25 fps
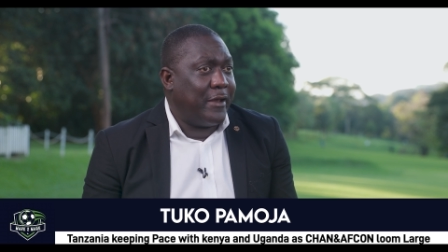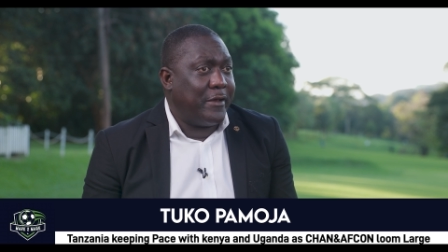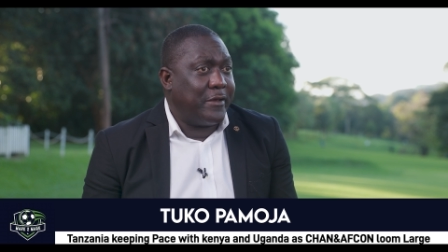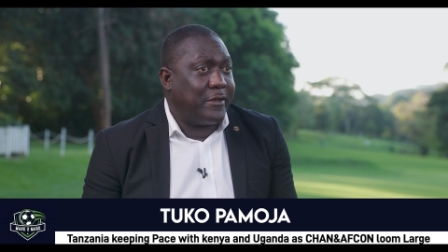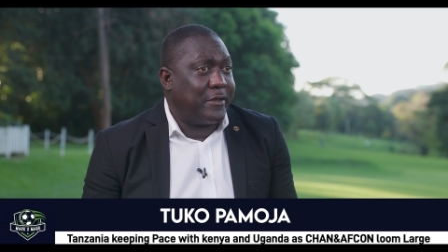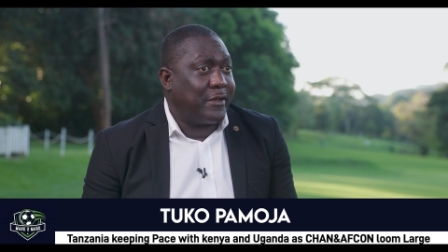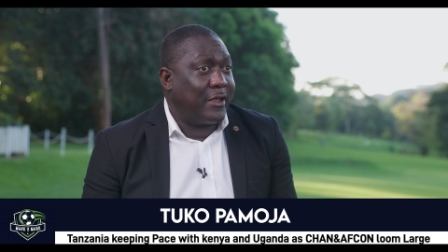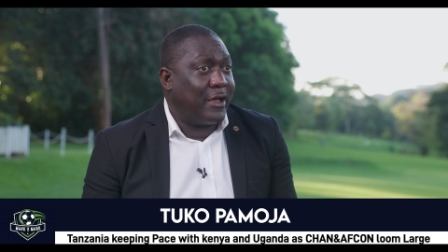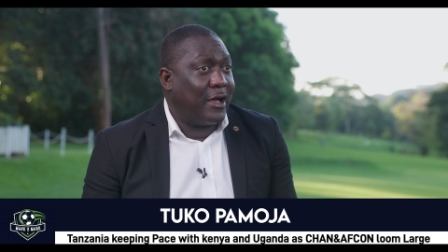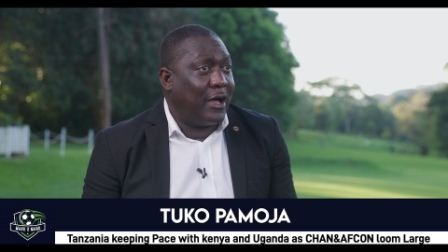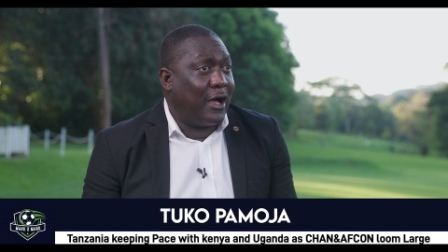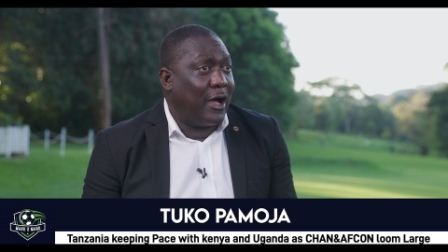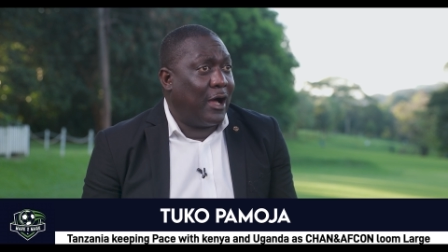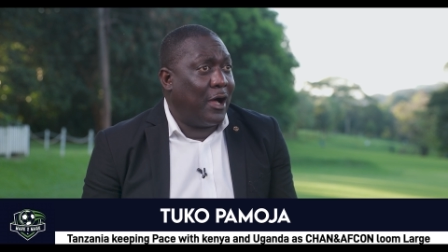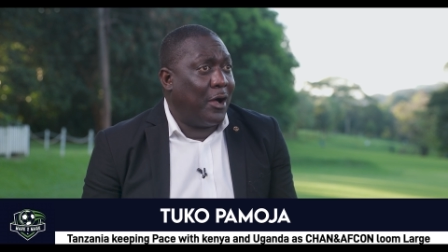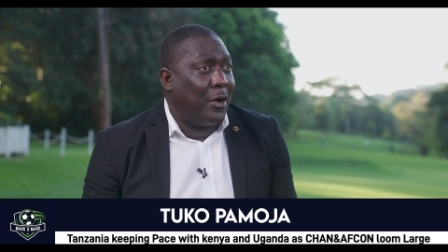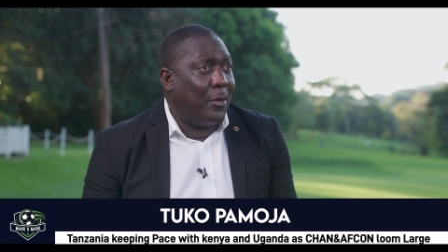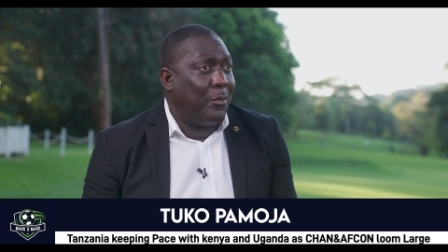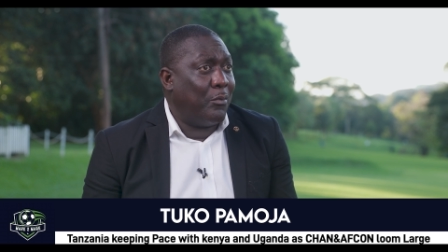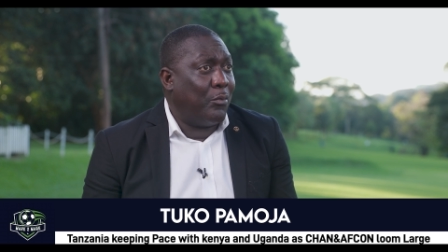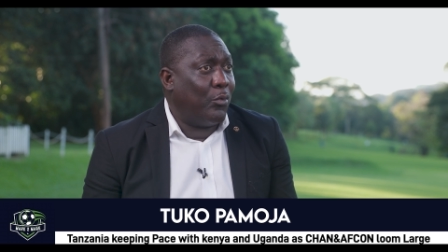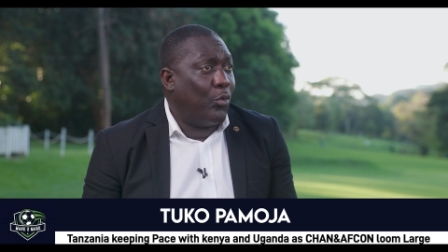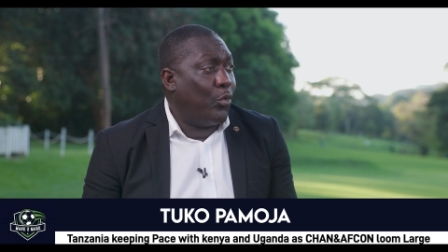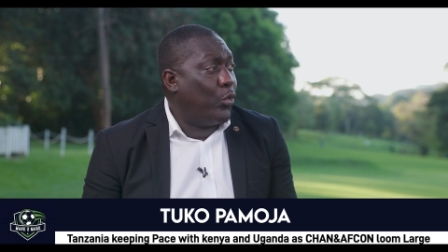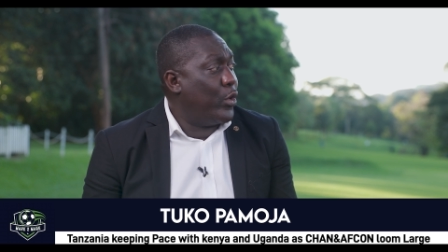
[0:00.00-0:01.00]

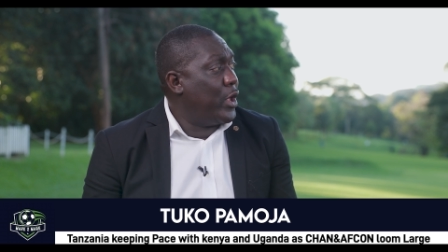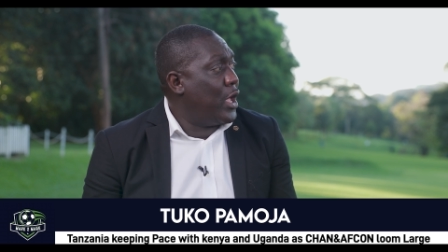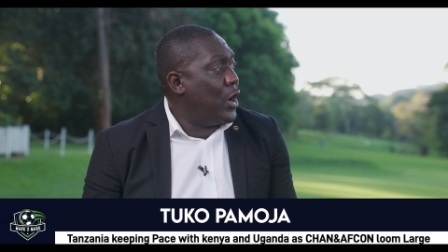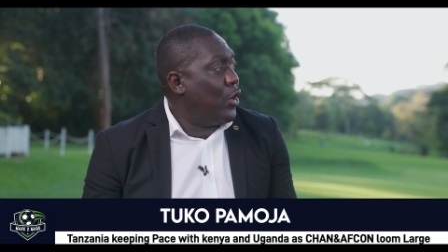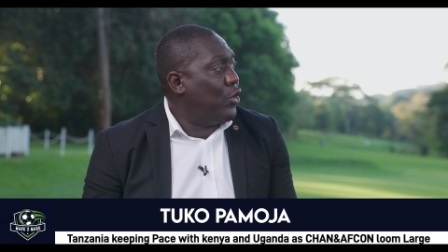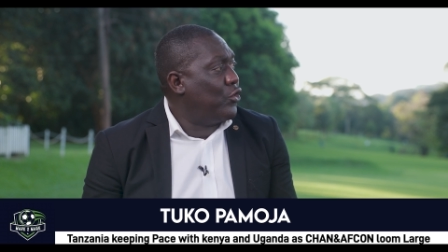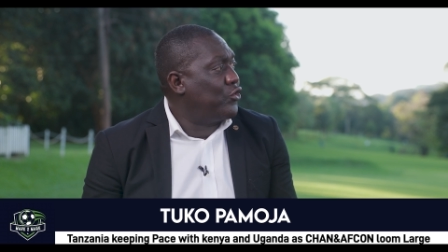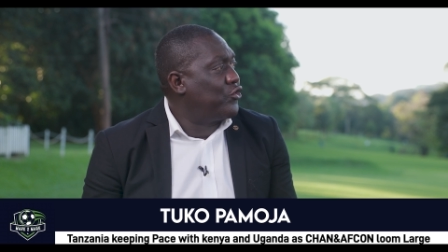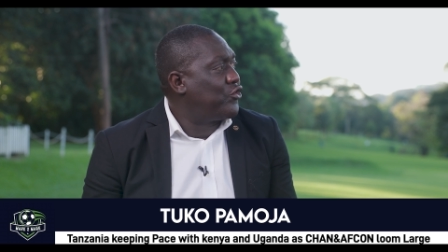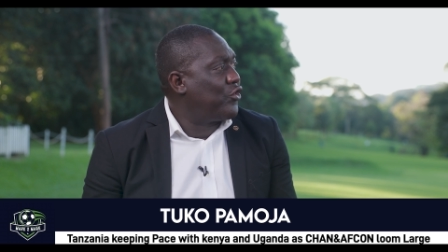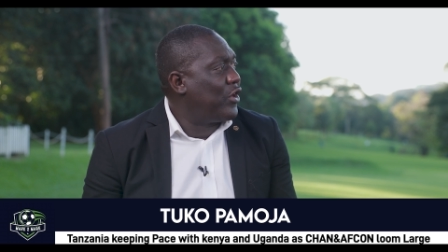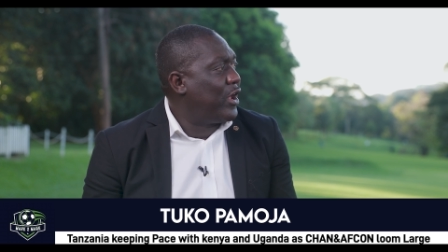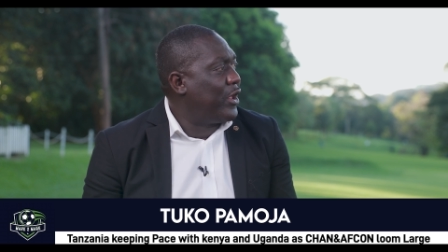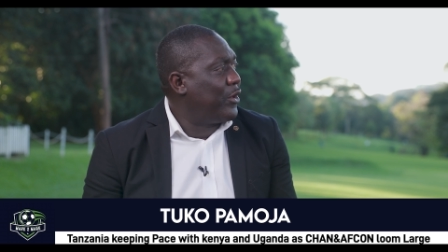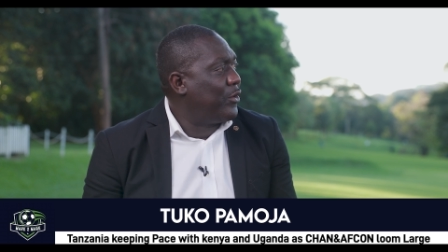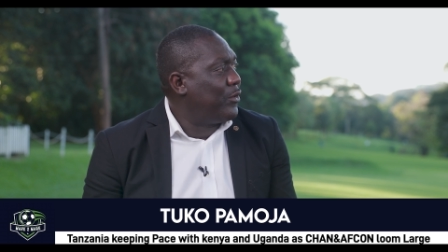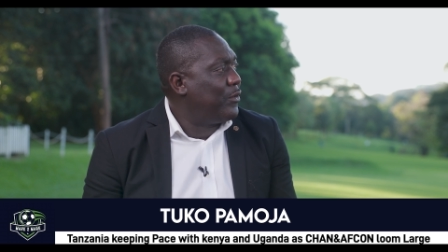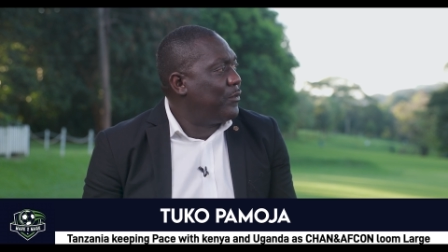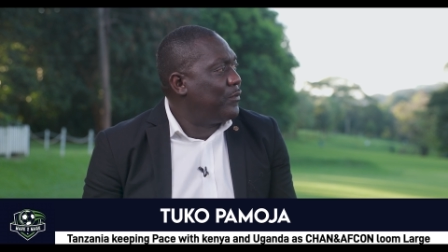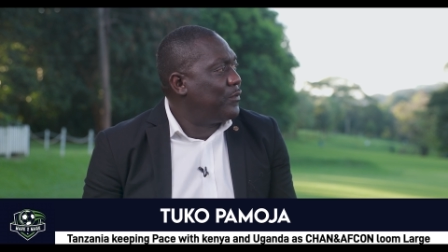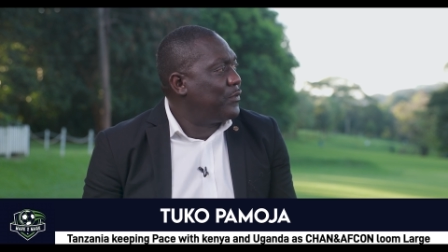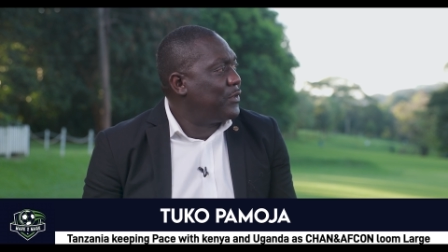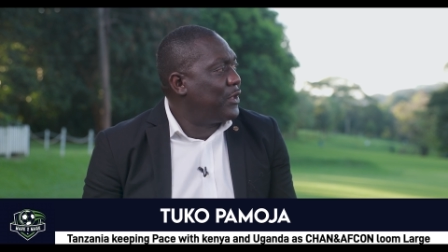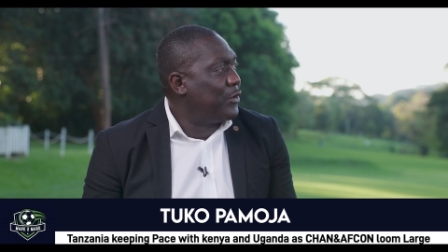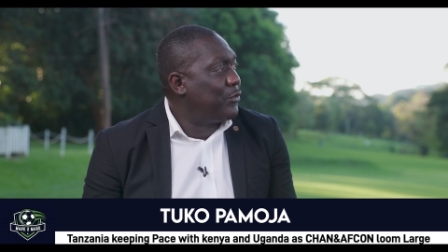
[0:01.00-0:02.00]
And we are on trial.
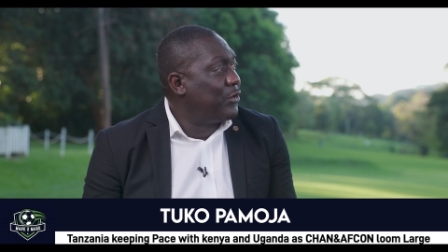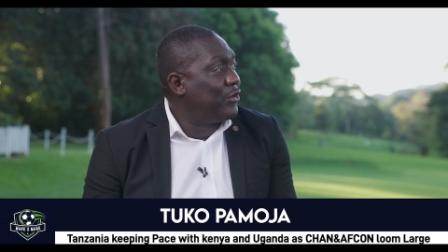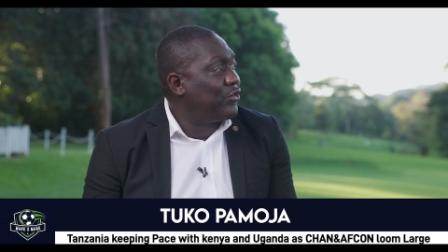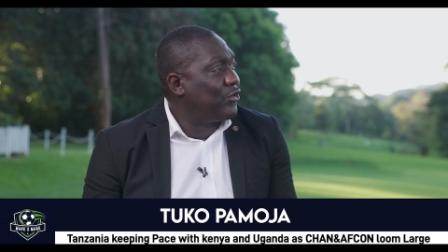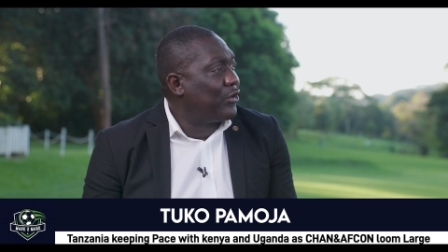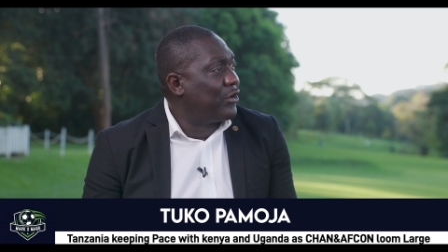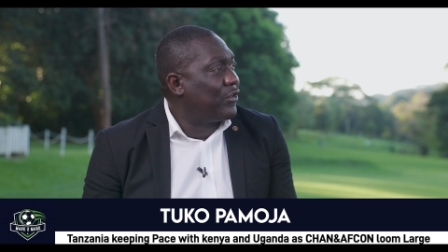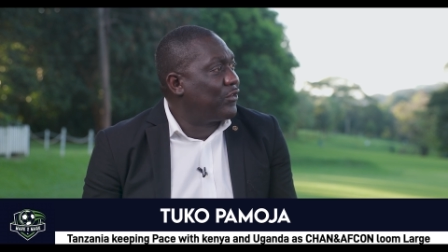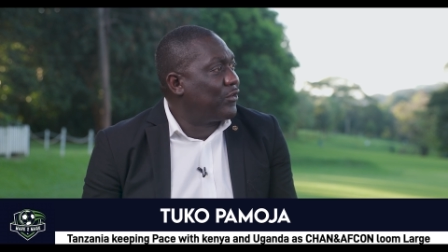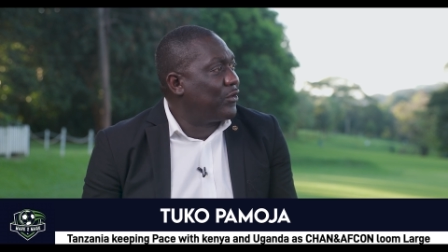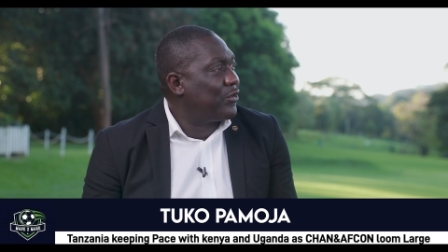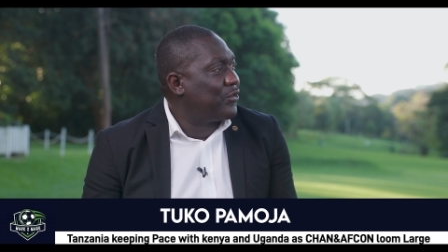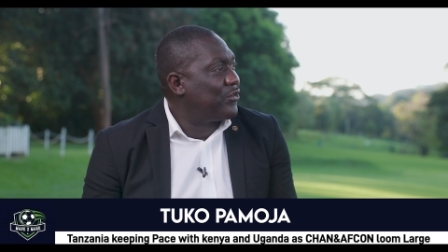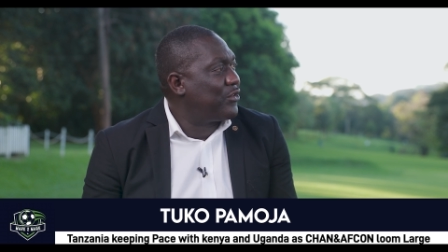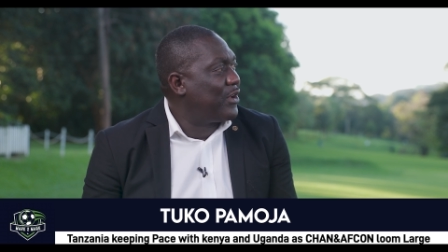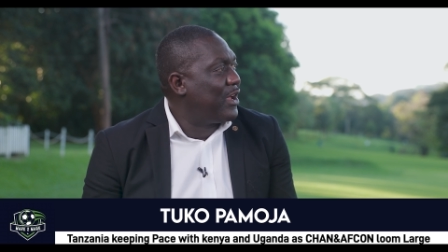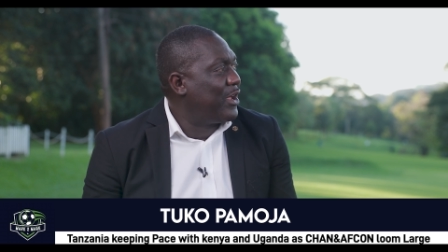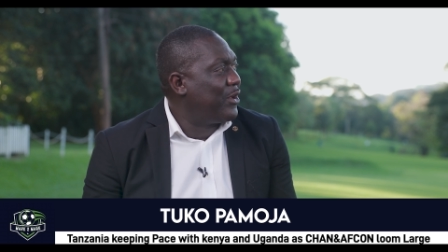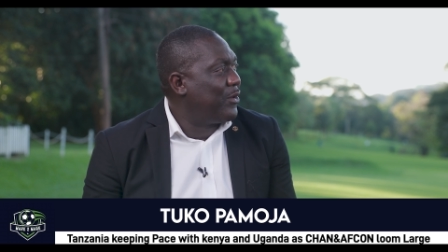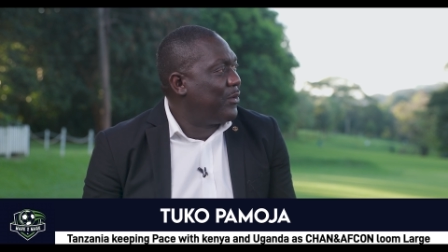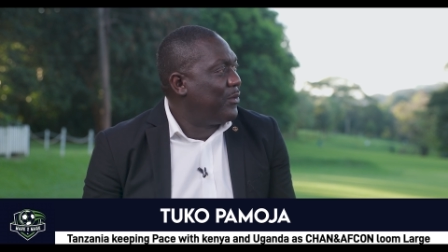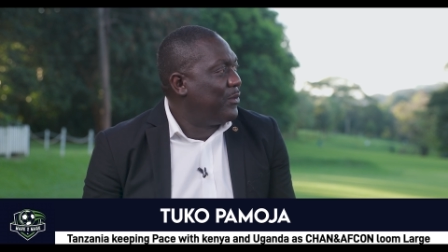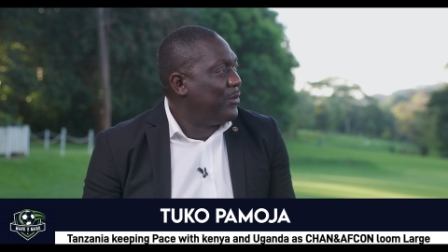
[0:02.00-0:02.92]
The region is on trial.